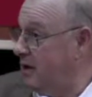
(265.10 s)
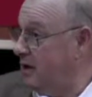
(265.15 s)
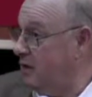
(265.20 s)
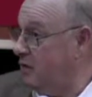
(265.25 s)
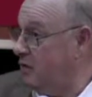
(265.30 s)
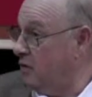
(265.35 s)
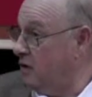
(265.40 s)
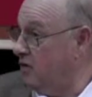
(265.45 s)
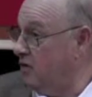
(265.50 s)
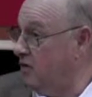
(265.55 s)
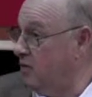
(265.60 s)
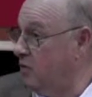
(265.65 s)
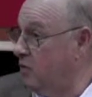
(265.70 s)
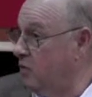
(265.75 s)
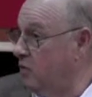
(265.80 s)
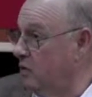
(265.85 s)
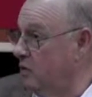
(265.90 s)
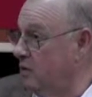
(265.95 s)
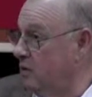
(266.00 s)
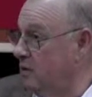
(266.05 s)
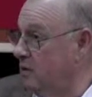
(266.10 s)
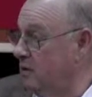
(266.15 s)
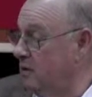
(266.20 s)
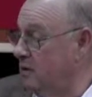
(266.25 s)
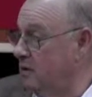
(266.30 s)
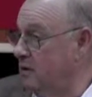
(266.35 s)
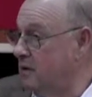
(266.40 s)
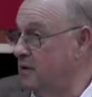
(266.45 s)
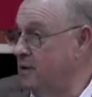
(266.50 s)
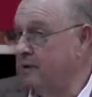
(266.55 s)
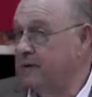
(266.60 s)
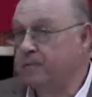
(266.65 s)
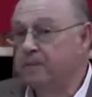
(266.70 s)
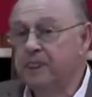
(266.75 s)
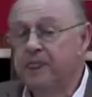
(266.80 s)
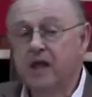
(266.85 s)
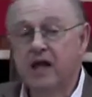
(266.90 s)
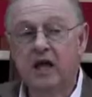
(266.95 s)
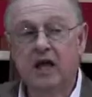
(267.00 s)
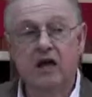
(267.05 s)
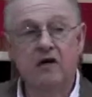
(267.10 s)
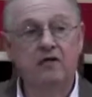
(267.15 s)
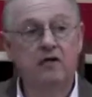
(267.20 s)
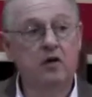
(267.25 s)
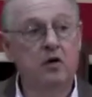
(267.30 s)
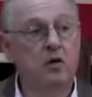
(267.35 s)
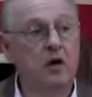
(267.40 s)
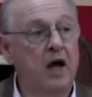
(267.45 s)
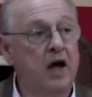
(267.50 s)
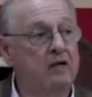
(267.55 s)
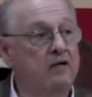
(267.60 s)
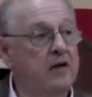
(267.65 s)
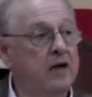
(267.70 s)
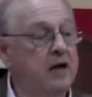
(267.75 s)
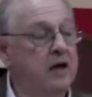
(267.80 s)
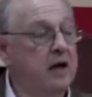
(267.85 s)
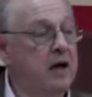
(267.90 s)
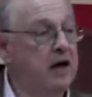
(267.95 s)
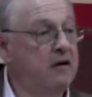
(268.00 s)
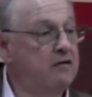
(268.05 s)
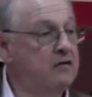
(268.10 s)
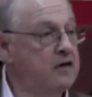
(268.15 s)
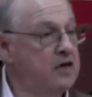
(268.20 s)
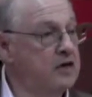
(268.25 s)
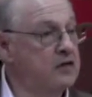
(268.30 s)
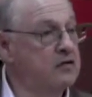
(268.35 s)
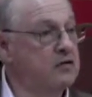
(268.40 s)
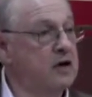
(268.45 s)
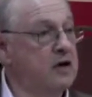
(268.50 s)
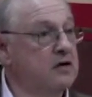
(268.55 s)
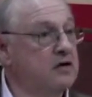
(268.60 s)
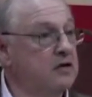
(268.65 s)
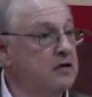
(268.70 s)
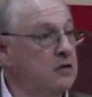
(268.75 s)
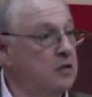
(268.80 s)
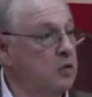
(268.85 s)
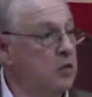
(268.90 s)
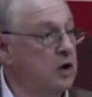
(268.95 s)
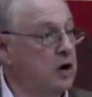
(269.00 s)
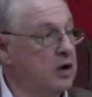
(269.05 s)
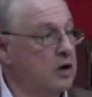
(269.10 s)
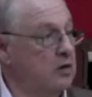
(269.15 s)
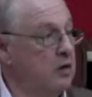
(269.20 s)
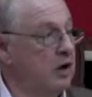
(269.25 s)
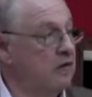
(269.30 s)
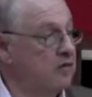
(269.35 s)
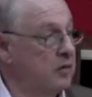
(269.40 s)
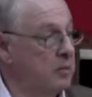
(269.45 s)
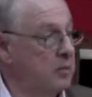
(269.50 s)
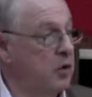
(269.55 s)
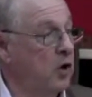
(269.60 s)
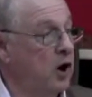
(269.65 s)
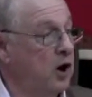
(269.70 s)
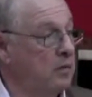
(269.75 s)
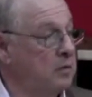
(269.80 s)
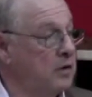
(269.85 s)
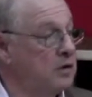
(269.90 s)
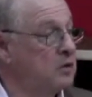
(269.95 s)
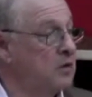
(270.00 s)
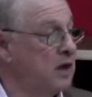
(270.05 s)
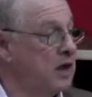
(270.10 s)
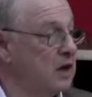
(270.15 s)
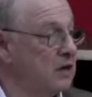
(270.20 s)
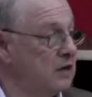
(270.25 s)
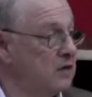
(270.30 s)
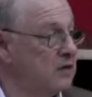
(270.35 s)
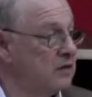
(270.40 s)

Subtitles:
Increase the pool. If you have districts where you have apartment